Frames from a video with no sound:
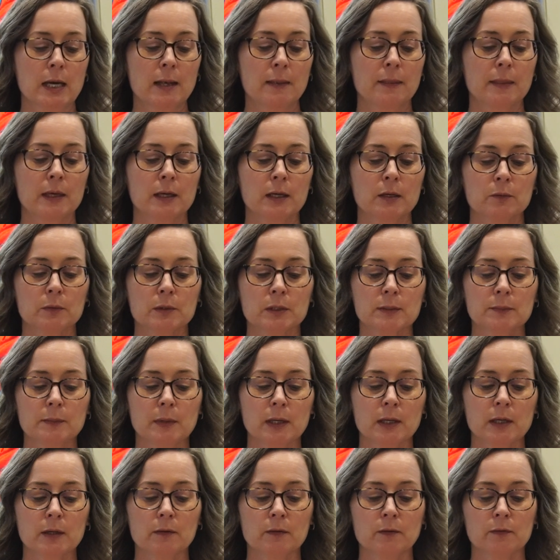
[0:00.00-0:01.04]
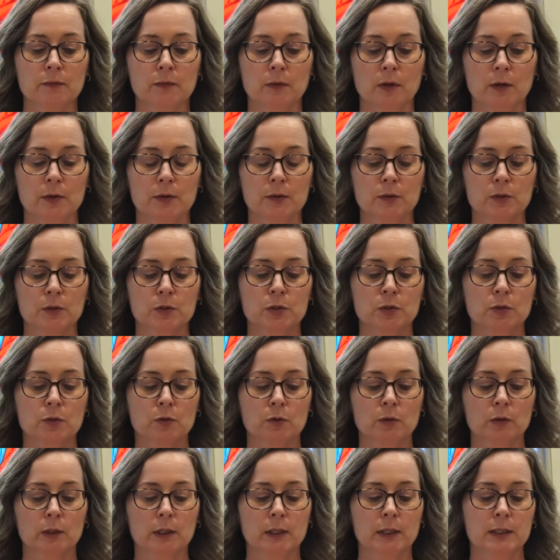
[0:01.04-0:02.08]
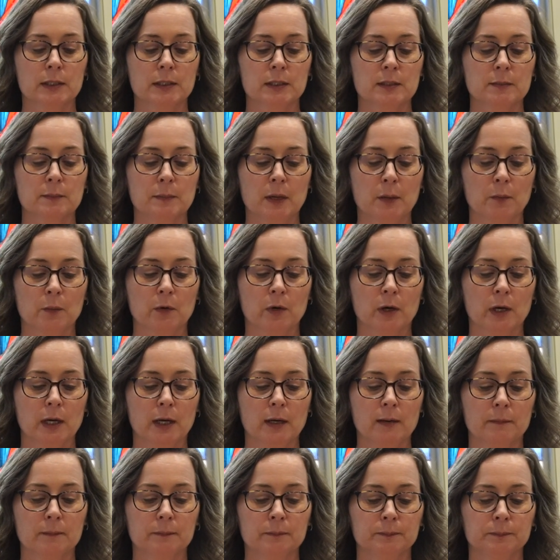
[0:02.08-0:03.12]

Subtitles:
that it was my father's earliest memory.